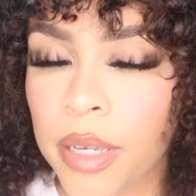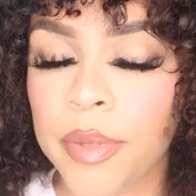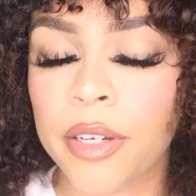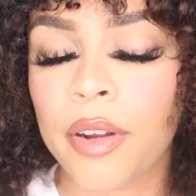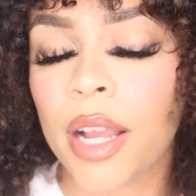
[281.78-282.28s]

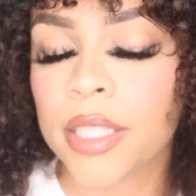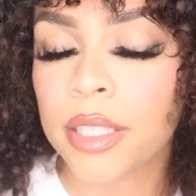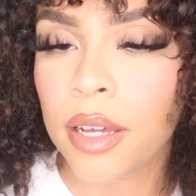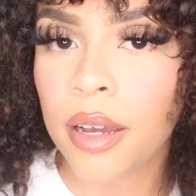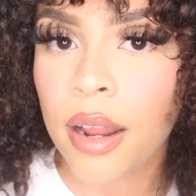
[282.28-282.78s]
maybe it cracks
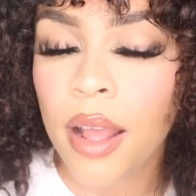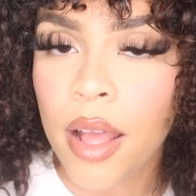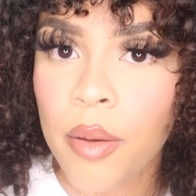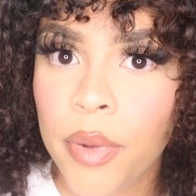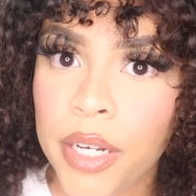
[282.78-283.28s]
a lot,
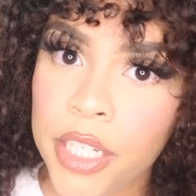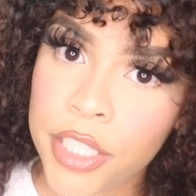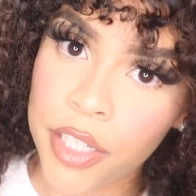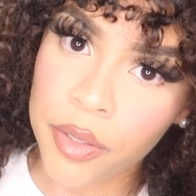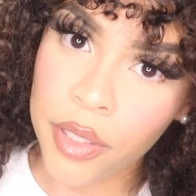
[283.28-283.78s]
but in
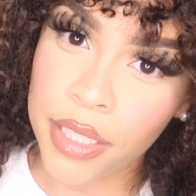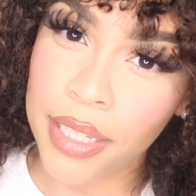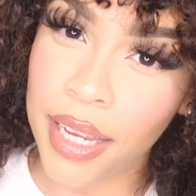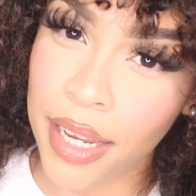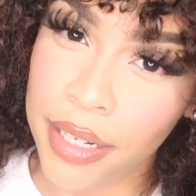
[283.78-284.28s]
general,
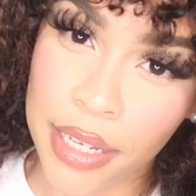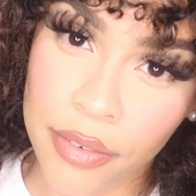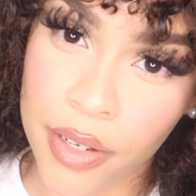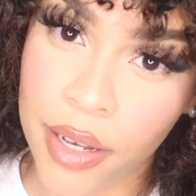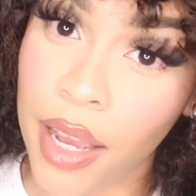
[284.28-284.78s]
it can
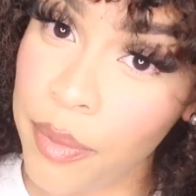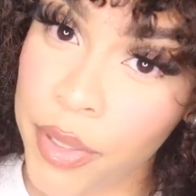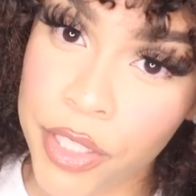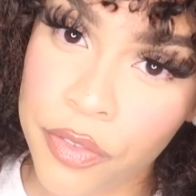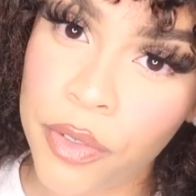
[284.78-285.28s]
give a
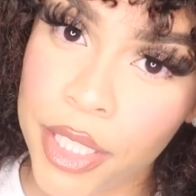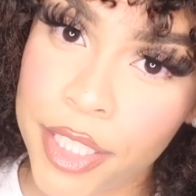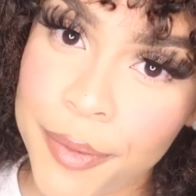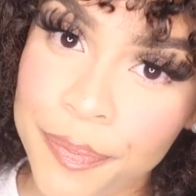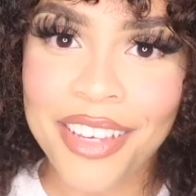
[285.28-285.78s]
high-pitched
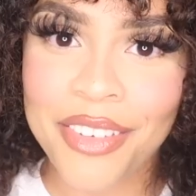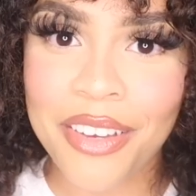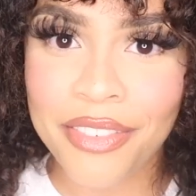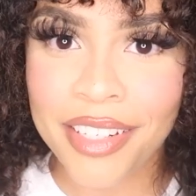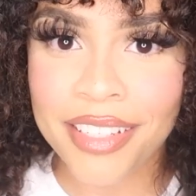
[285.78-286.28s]
voice. If you
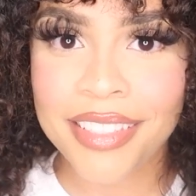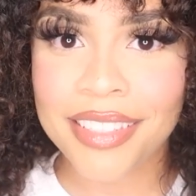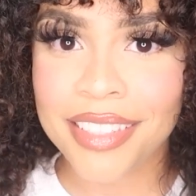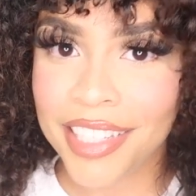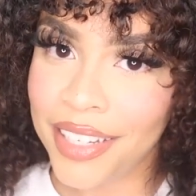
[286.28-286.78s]
have Venus
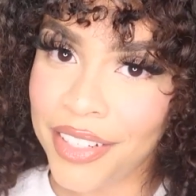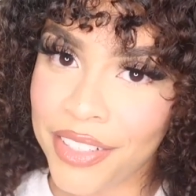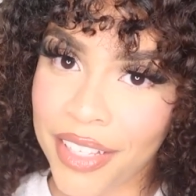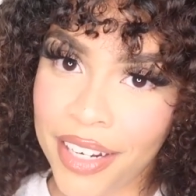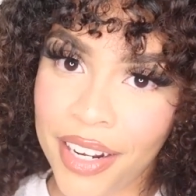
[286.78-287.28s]
sitting in
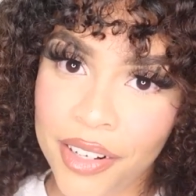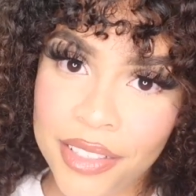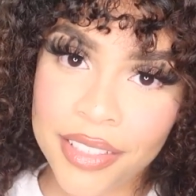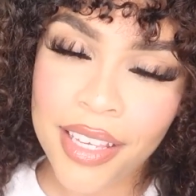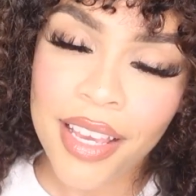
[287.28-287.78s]
your second
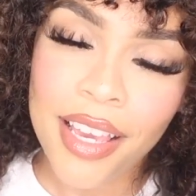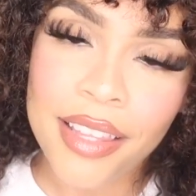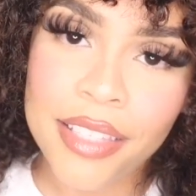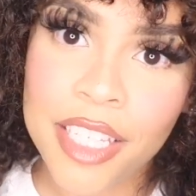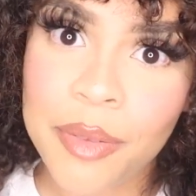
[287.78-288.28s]
house,
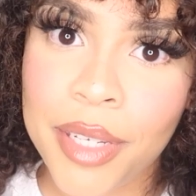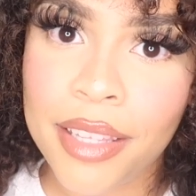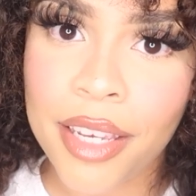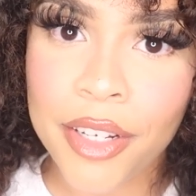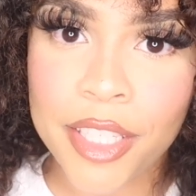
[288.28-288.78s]
this could
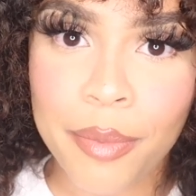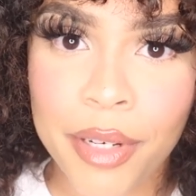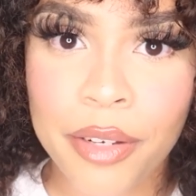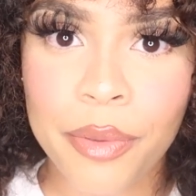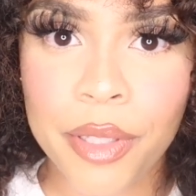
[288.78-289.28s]
mean that you're
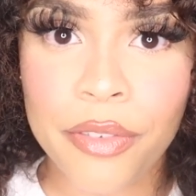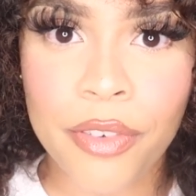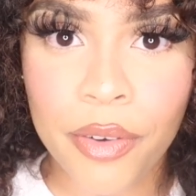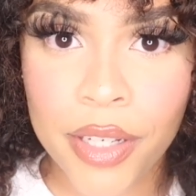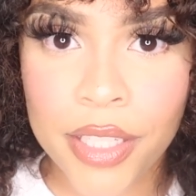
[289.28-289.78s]
somebody really
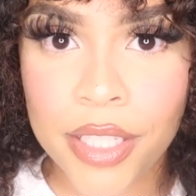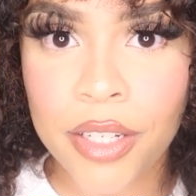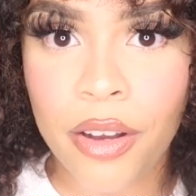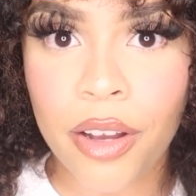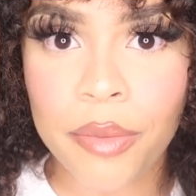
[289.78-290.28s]

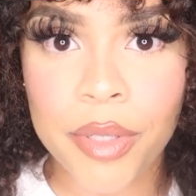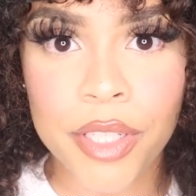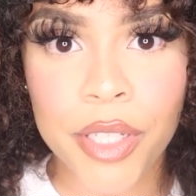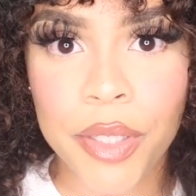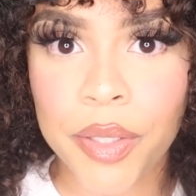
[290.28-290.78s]
focused on
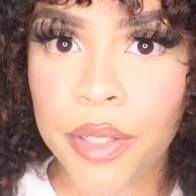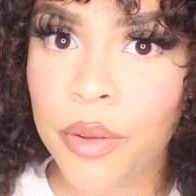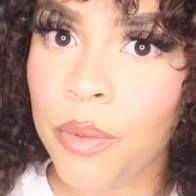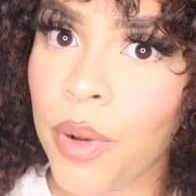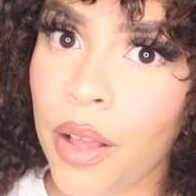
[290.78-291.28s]

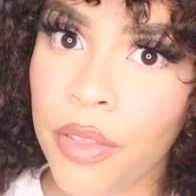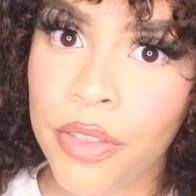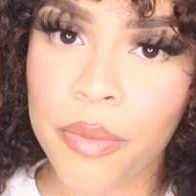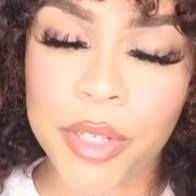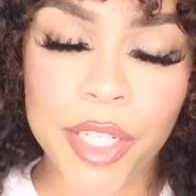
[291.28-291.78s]
material
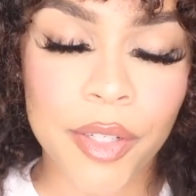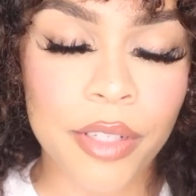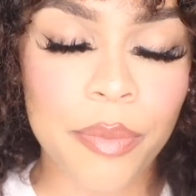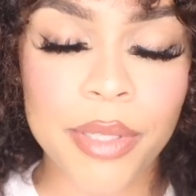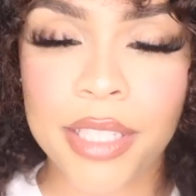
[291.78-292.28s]
wealth,
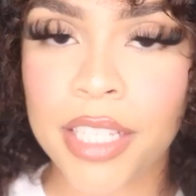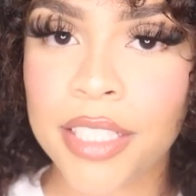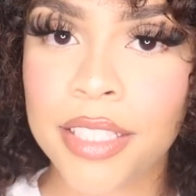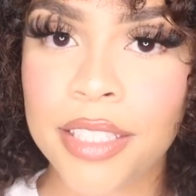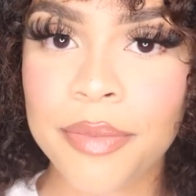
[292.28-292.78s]
material
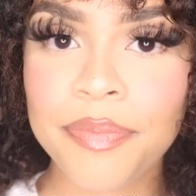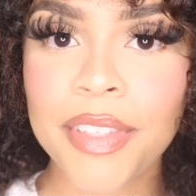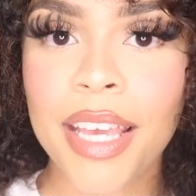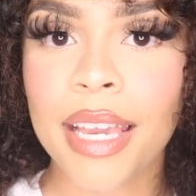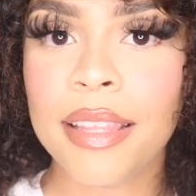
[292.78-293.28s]
possessions,
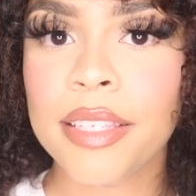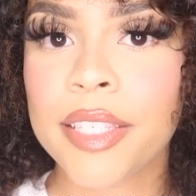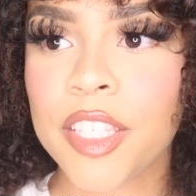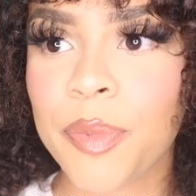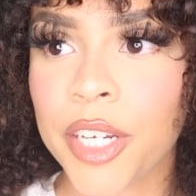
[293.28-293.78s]
and
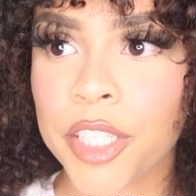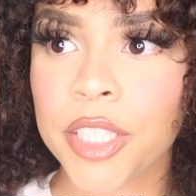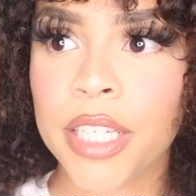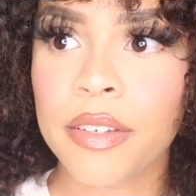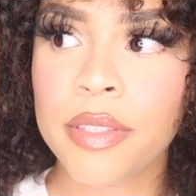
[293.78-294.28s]
this
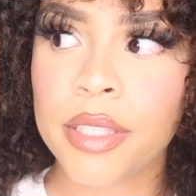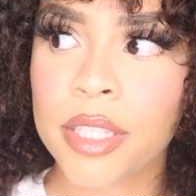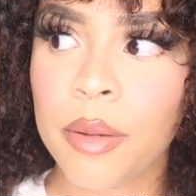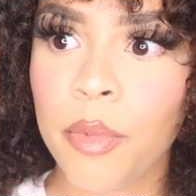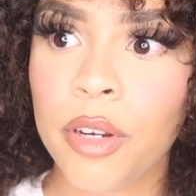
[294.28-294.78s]
especially gives
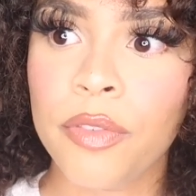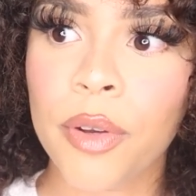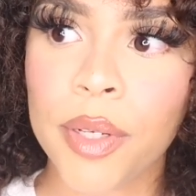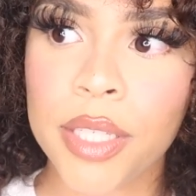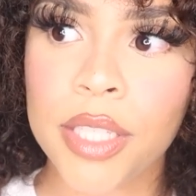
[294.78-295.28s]
someone
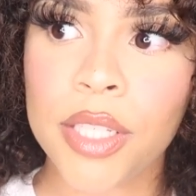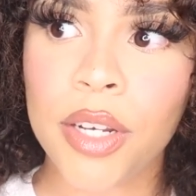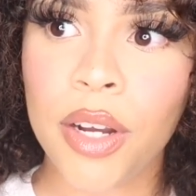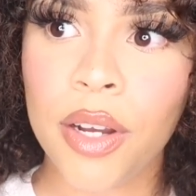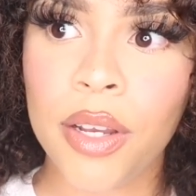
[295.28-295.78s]
focused
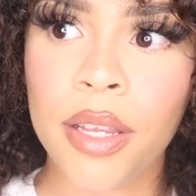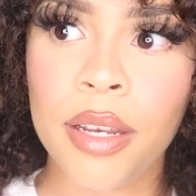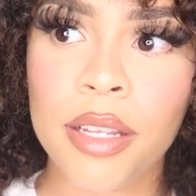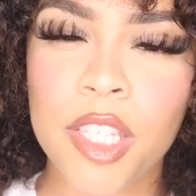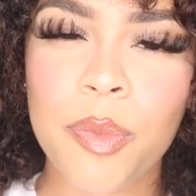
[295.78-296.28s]

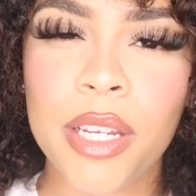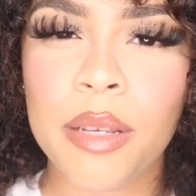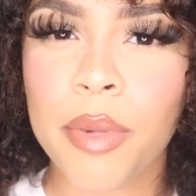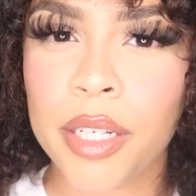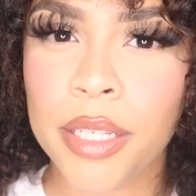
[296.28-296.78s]
on
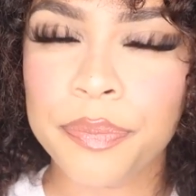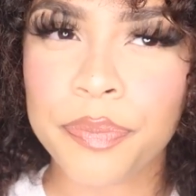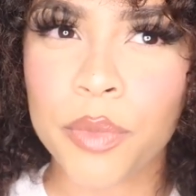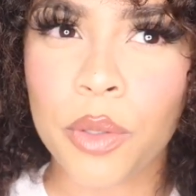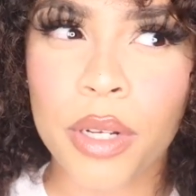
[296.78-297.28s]
spending
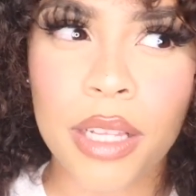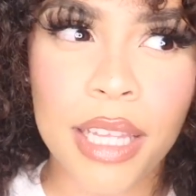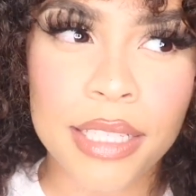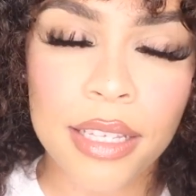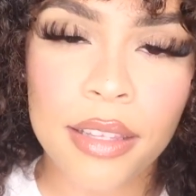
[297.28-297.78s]
money or
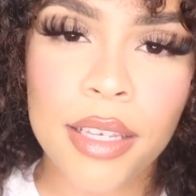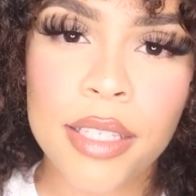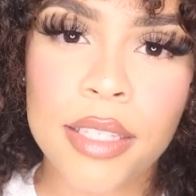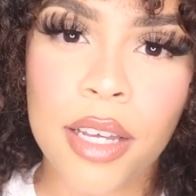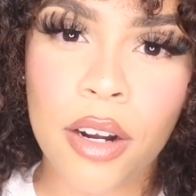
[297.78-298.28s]
collecting
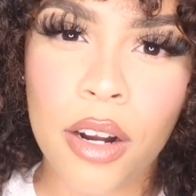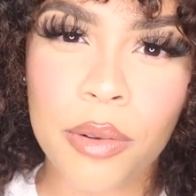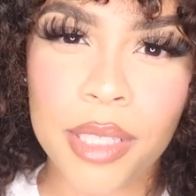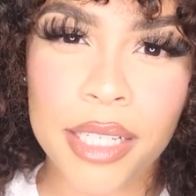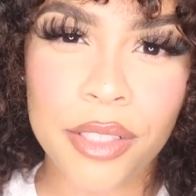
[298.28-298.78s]
things that
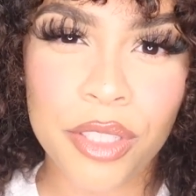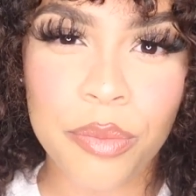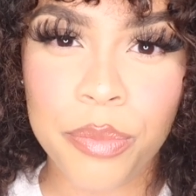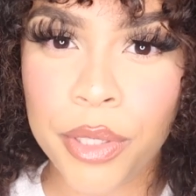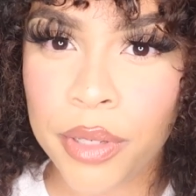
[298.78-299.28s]
are related
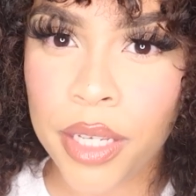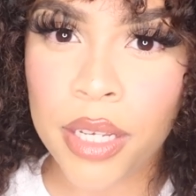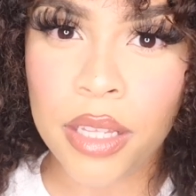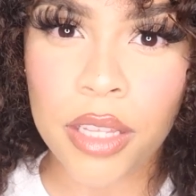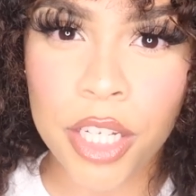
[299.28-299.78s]
to
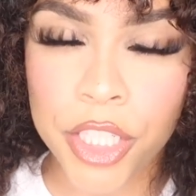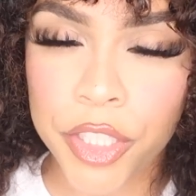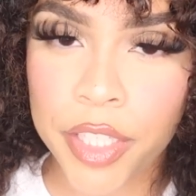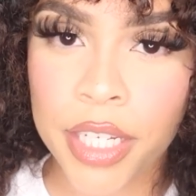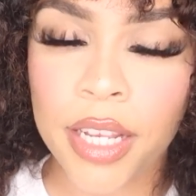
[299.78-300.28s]
beauty,
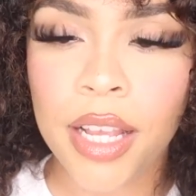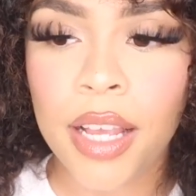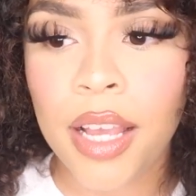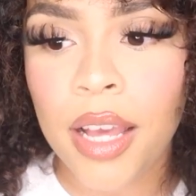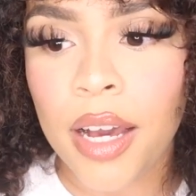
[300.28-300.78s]
luxury.
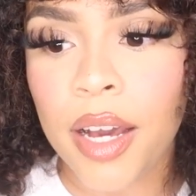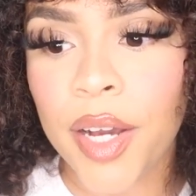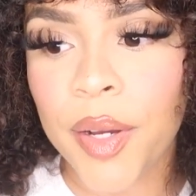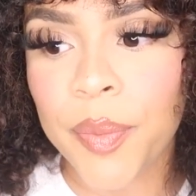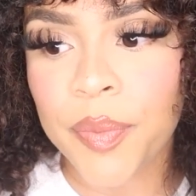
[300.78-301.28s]

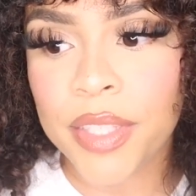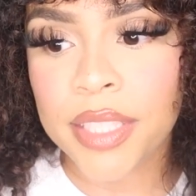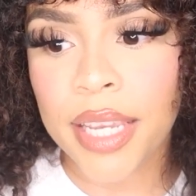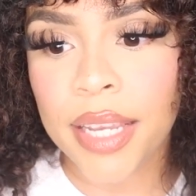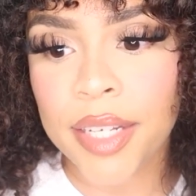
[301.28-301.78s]
This
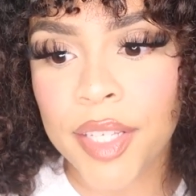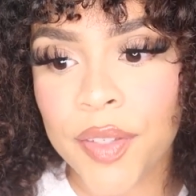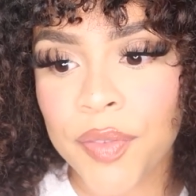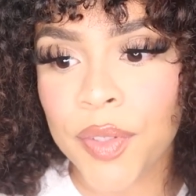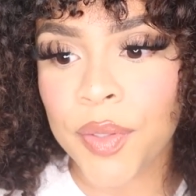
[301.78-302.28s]
can
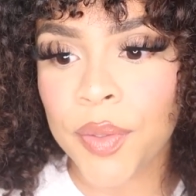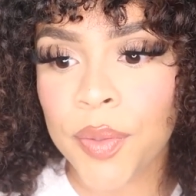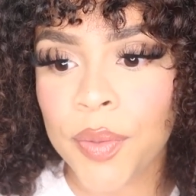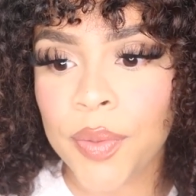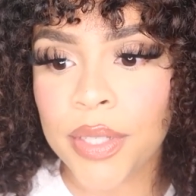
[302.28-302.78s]
give
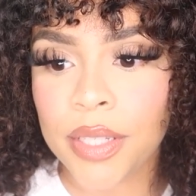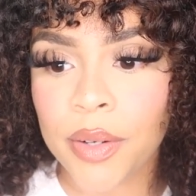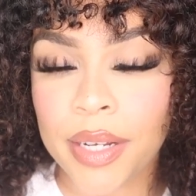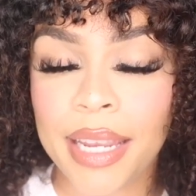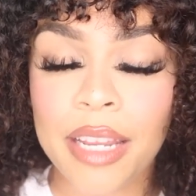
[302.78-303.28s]
you
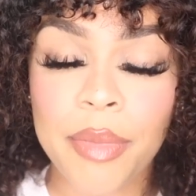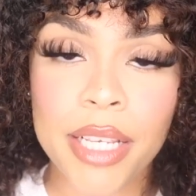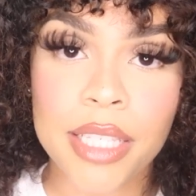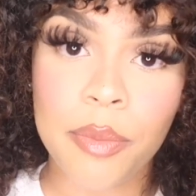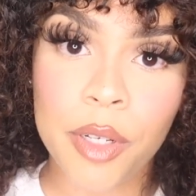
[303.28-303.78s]
or can
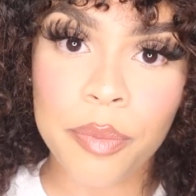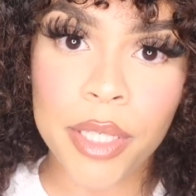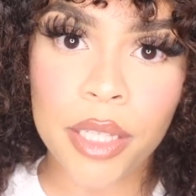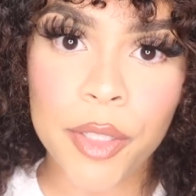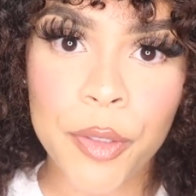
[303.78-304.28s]
make someone be a